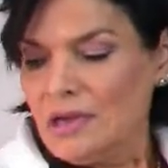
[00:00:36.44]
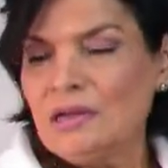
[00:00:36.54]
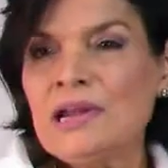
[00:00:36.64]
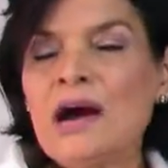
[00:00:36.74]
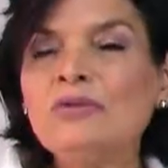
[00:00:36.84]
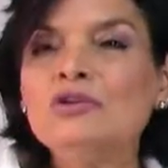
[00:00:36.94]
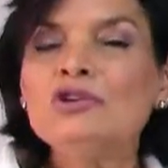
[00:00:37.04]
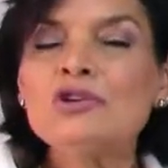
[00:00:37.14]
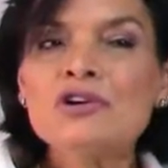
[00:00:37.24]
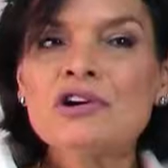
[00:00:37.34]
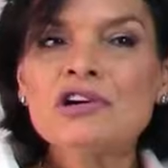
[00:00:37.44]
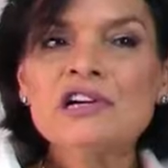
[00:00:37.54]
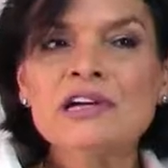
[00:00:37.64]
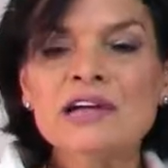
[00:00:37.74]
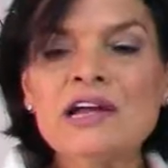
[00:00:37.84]
Now,
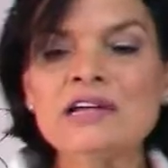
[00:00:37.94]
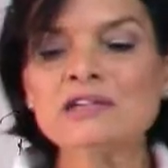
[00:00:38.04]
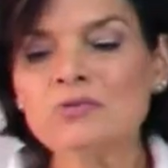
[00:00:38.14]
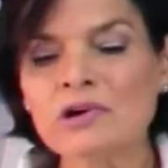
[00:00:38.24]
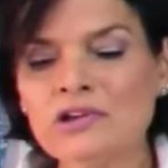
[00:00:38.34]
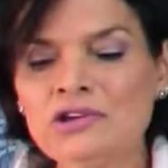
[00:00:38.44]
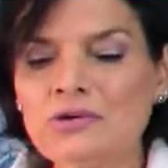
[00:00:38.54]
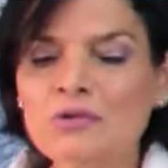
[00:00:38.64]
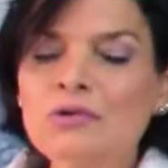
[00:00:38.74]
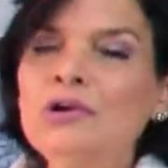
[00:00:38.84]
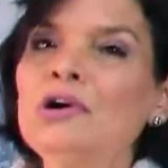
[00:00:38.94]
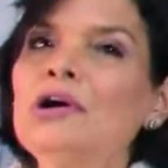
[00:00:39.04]
look is when you